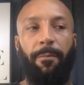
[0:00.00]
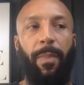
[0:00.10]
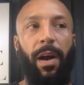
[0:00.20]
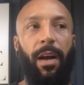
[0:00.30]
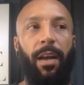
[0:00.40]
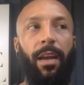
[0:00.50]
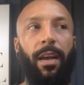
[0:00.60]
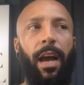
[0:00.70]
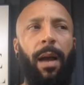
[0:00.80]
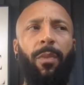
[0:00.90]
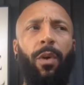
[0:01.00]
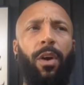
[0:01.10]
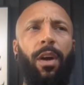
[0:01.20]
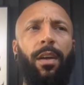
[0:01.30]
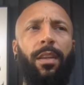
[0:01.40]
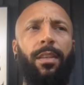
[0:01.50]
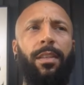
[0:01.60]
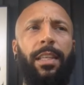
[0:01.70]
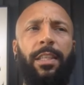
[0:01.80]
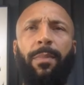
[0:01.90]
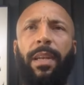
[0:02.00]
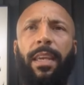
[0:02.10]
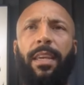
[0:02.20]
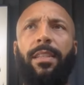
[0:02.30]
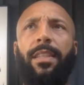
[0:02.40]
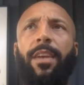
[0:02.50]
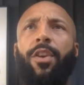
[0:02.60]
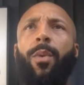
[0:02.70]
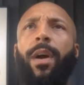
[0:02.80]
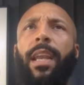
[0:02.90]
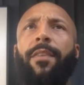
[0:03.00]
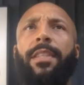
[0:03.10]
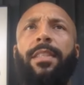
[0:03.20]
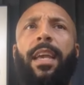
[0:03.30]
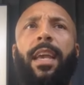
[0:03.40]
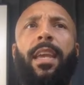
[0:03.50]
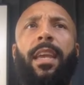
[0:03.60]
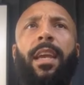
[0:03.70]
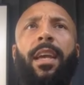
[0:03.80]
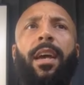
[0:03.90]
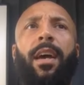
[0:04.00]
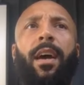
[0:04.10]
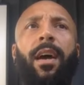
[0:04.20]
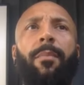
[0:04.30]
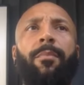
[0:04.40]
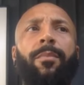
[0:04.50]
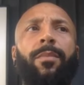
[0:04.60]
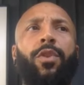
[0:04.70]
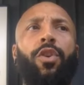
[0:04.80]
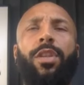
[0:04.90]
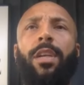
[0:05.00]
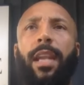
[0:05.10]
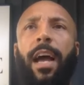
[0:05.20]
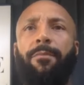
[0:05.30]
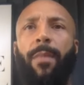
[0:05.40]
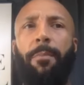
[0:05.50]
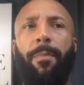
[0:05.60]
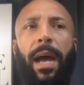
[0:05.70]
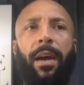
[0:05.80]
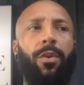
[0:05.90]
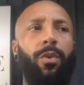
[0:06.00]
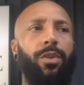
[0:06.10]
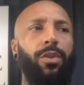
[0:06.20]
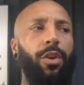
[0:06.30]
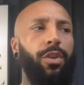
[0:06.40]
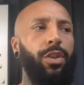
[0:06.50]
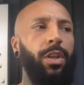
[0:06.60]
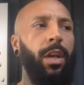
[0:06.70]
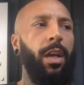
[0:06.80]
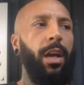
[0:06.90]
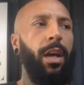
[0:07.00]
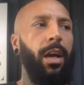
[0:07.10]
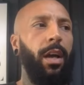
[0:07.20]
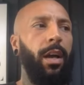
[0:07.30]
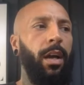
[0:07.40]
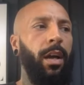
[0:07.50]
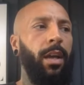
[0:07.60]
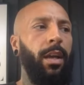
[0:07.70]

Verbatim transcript: but I'm not displeased, and no one can ever say um, Josh doesn't have my back or Josh uh,